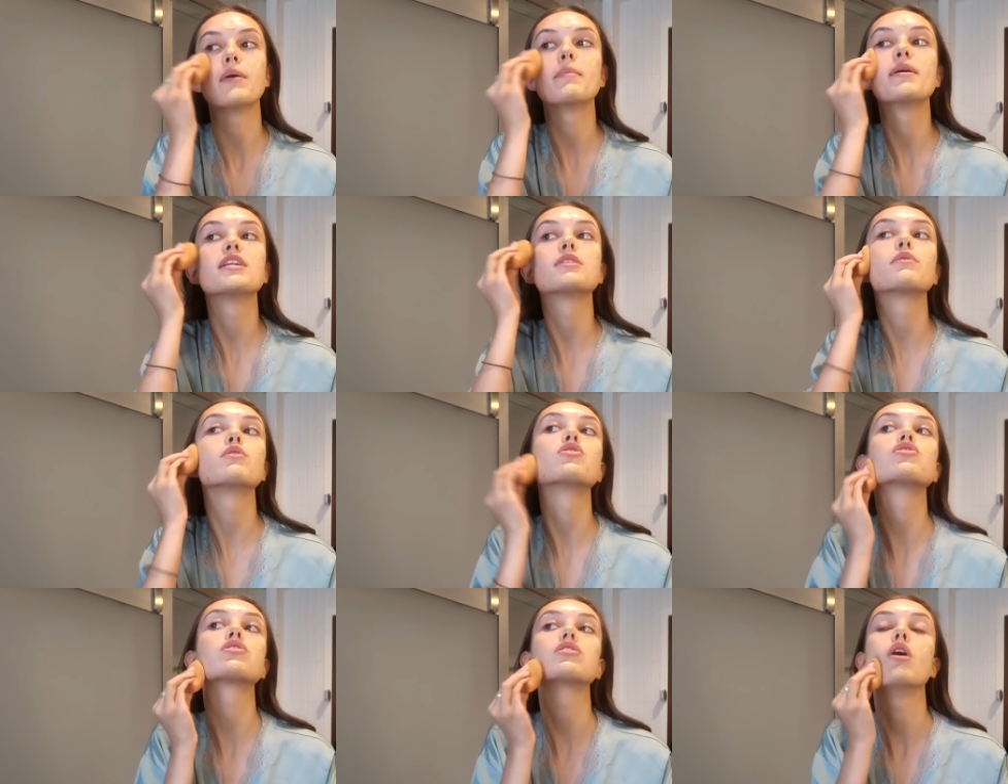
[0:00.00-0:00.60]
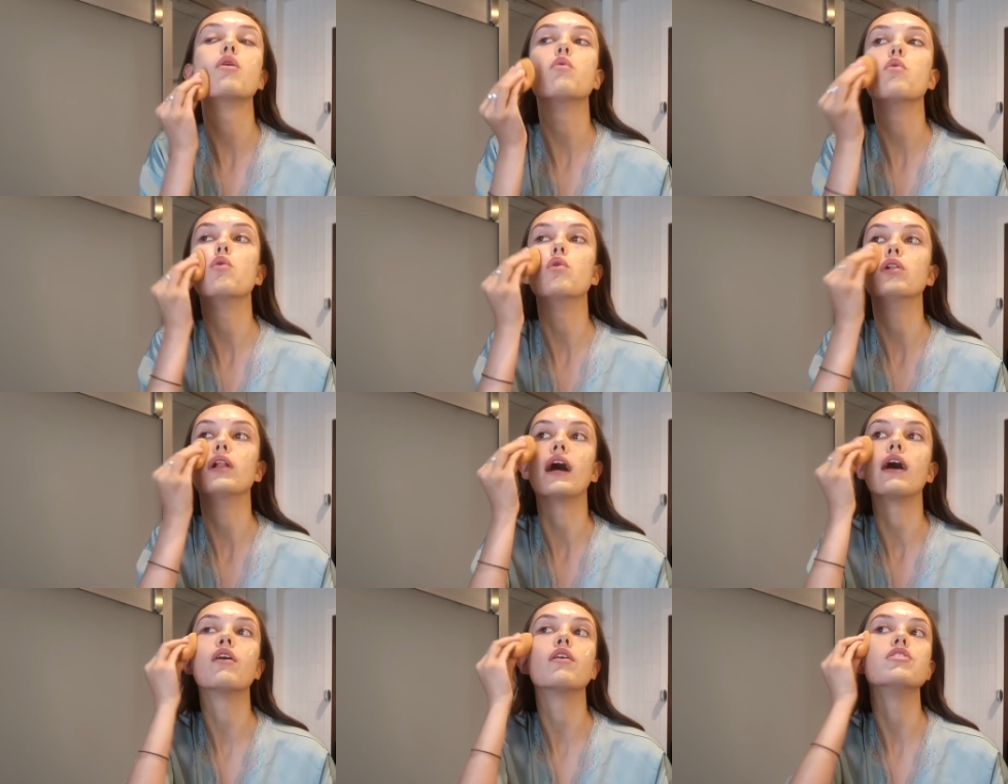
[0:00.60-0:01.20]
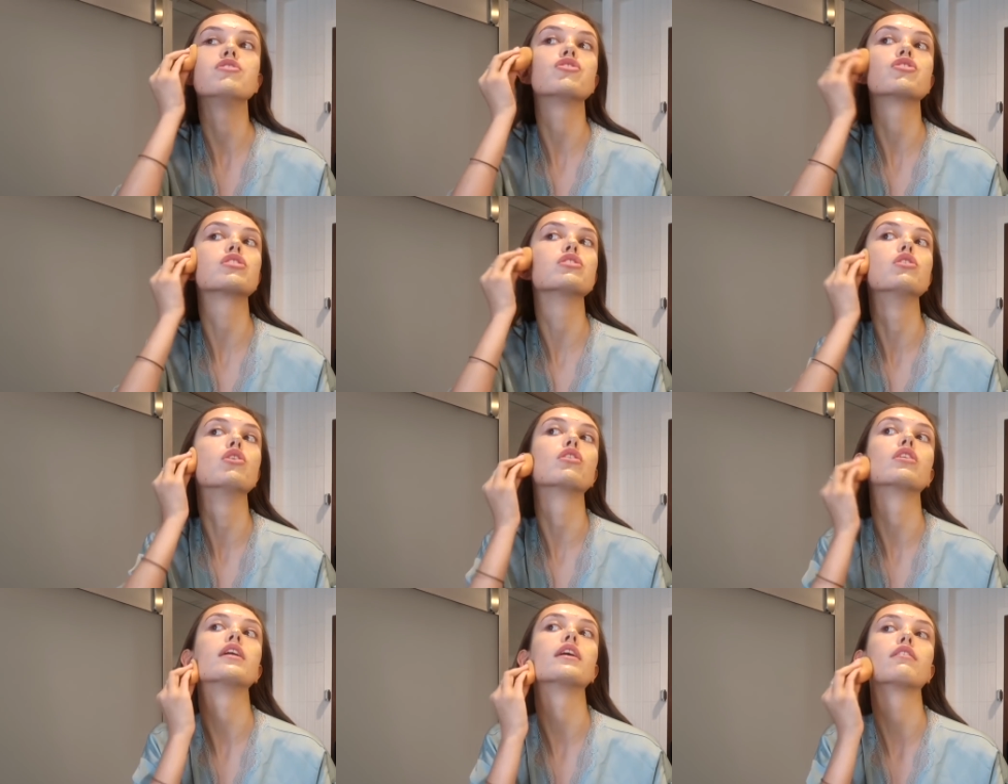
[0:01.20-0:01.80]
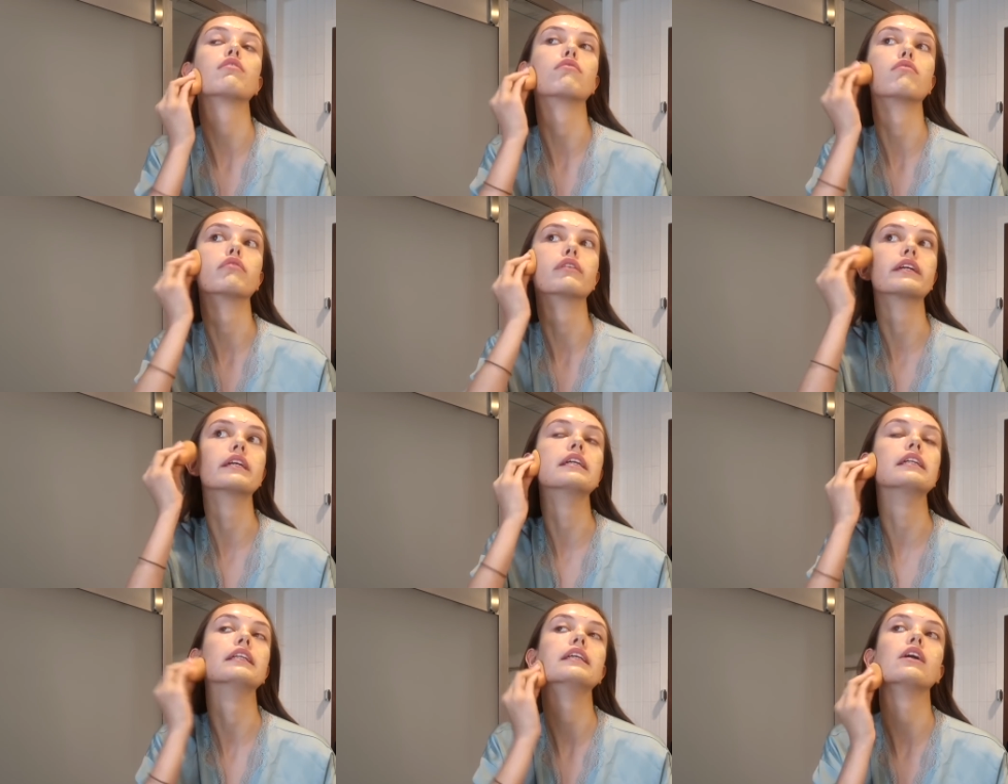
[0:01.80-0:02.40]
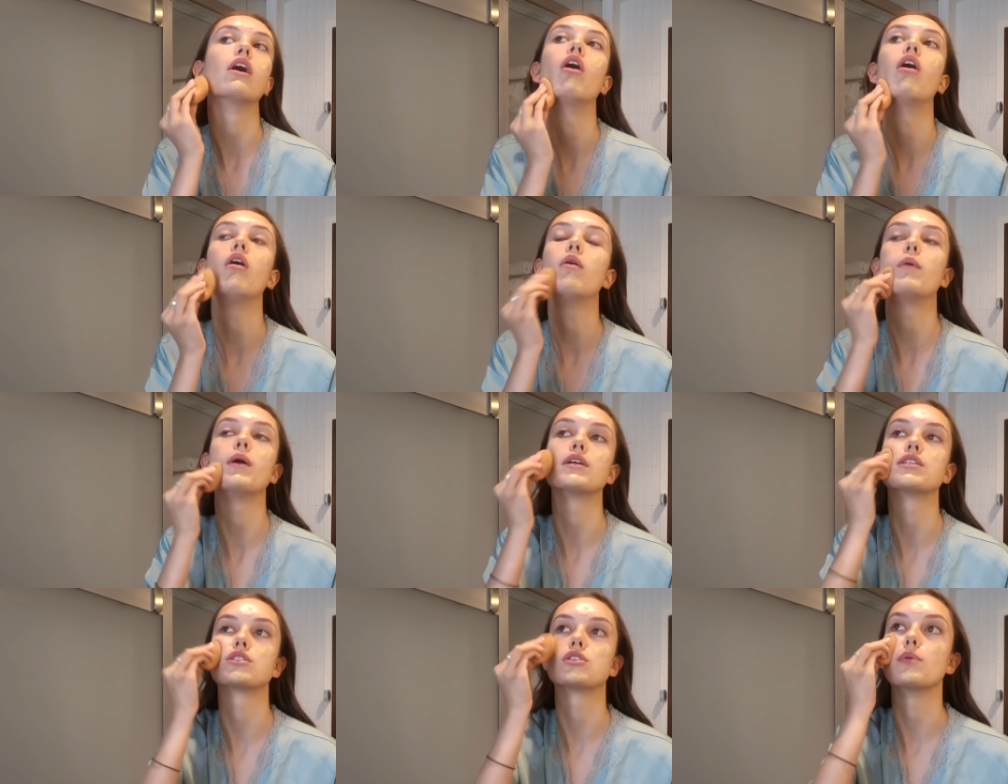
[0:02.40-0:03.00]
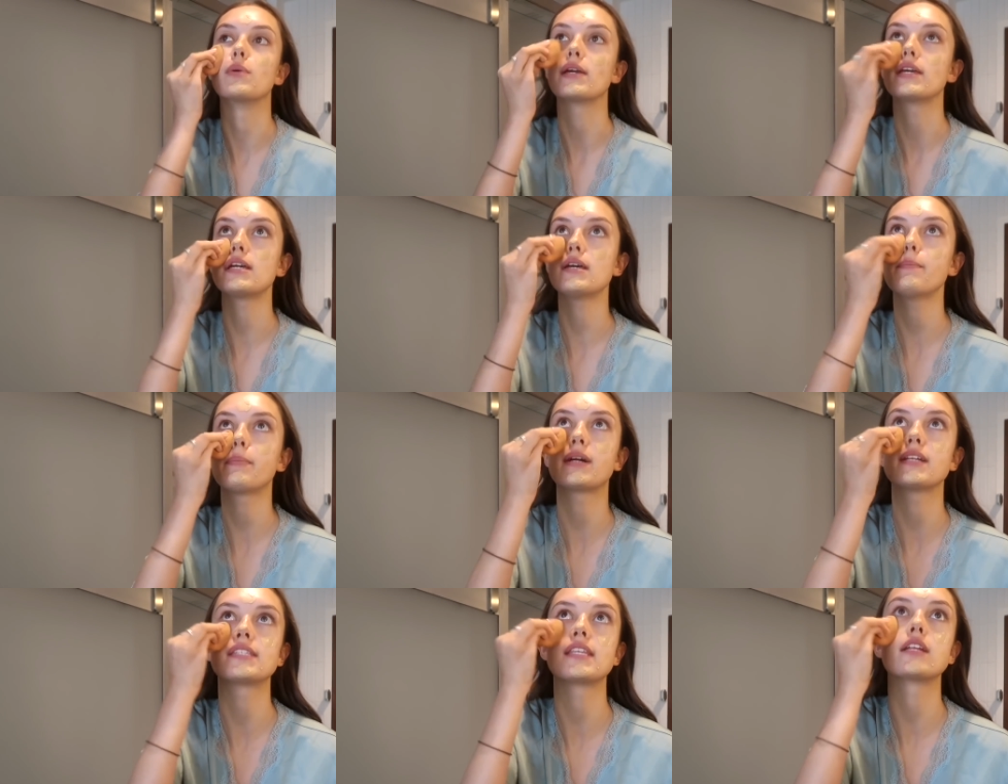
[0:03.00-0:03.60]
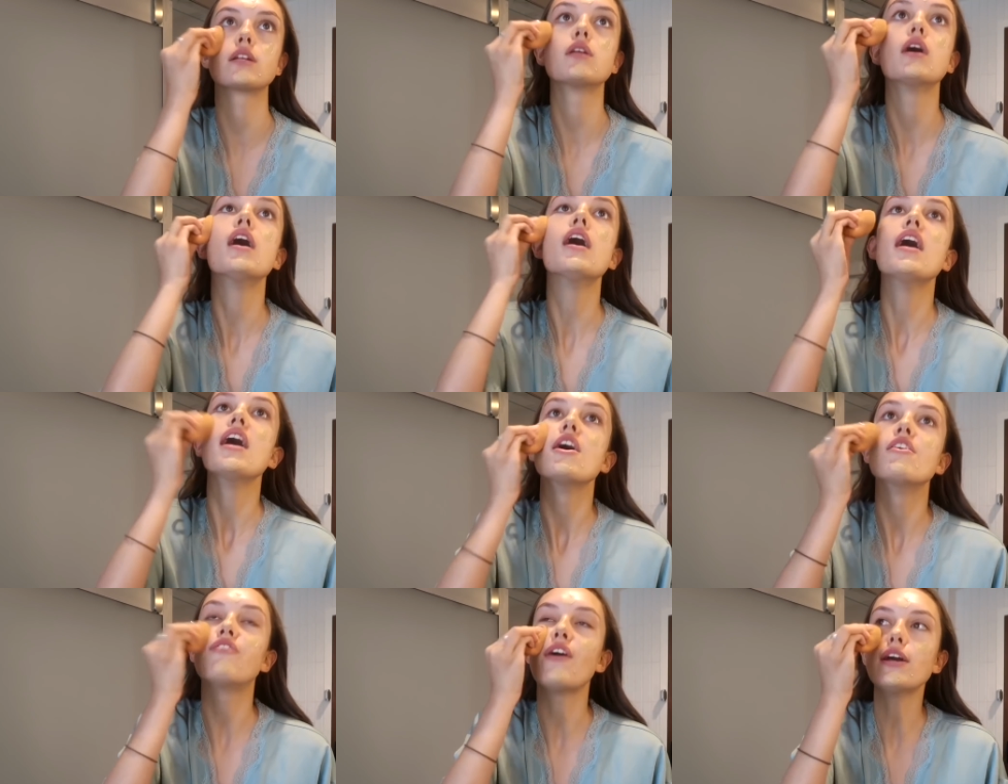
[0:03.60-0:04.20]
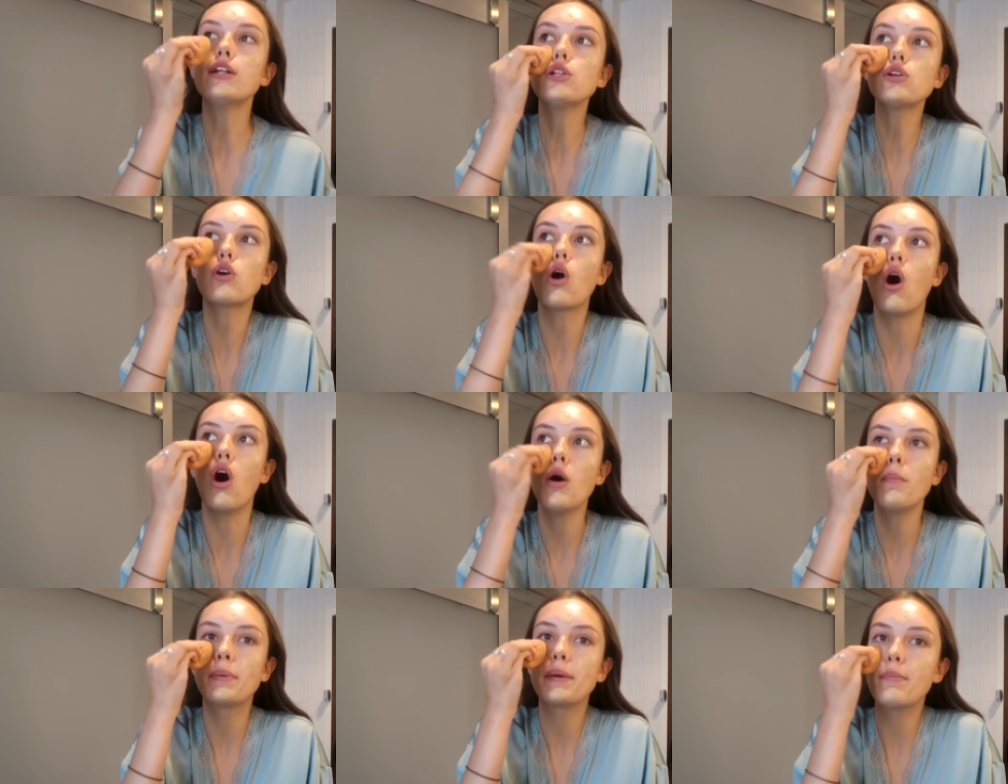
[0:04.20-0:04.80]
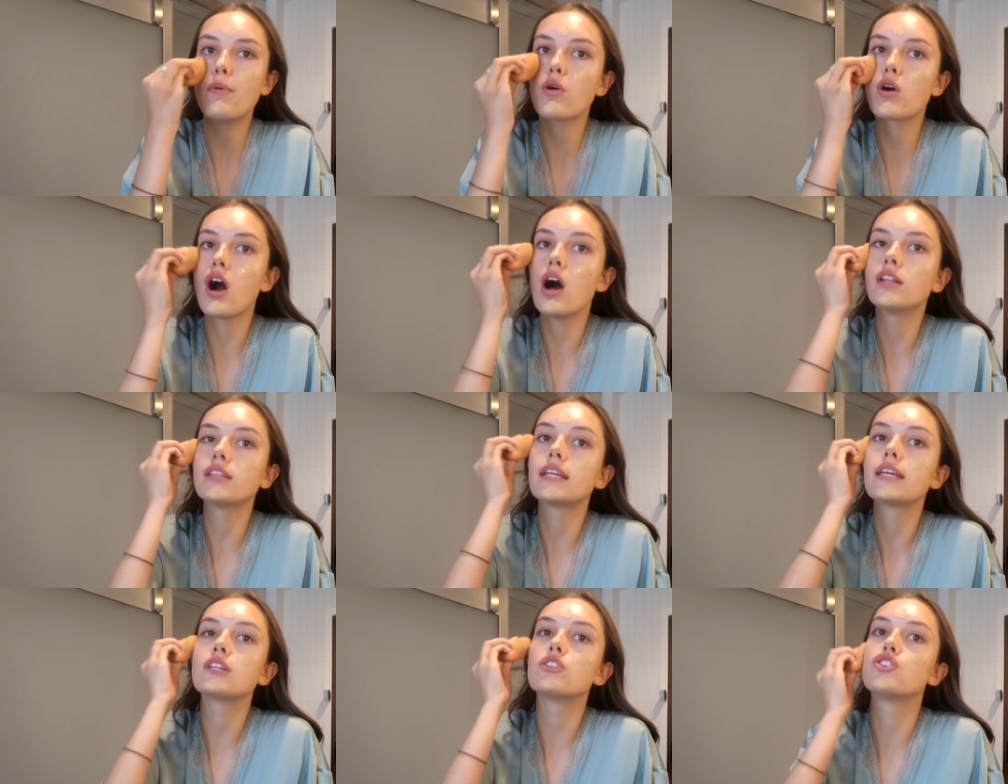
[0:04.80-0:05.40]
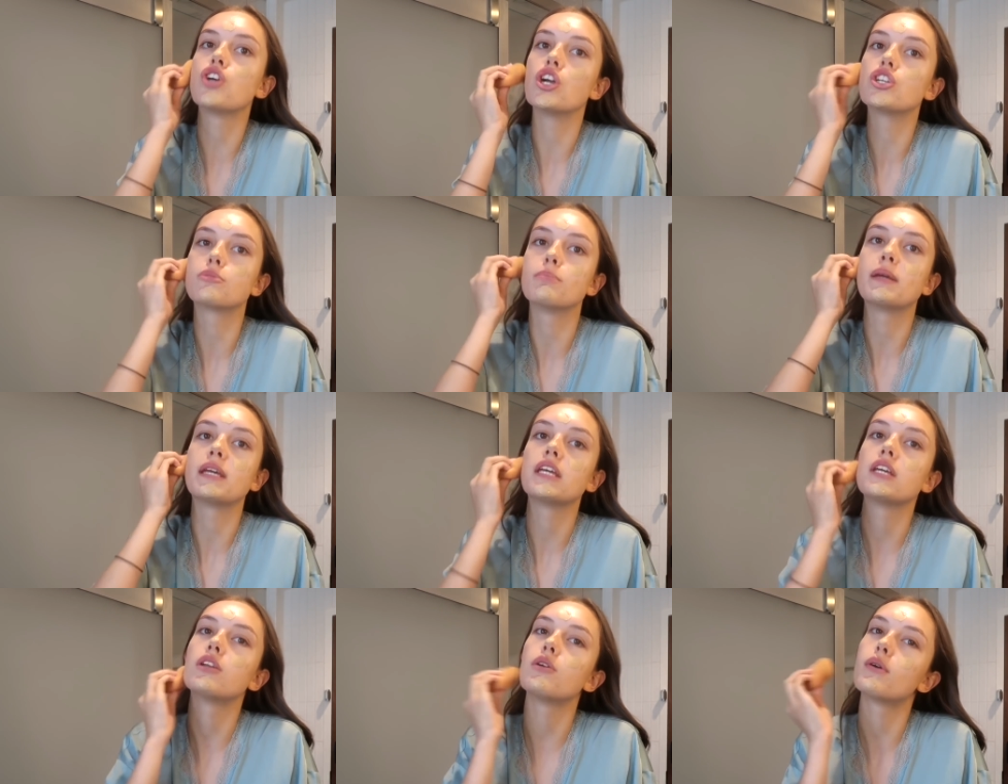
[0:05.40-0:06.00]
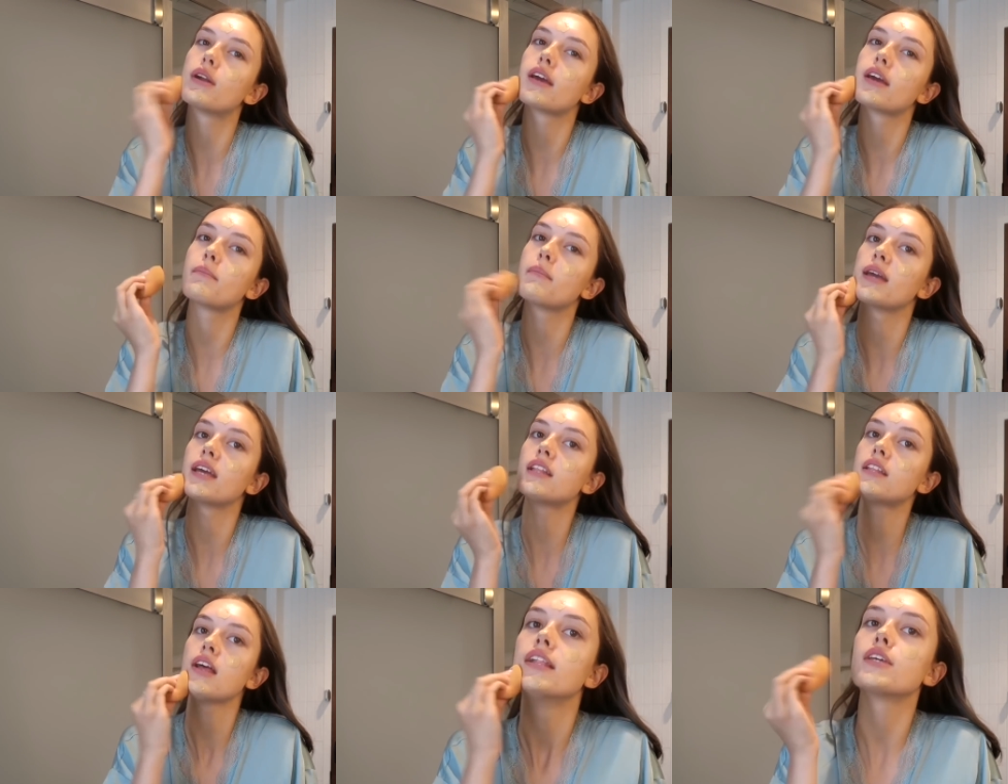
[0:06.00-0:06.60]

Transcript: I may as well just go all out and just look like really hot whilst doing it because then if I look hot, people can't like judge me. You know what I mean?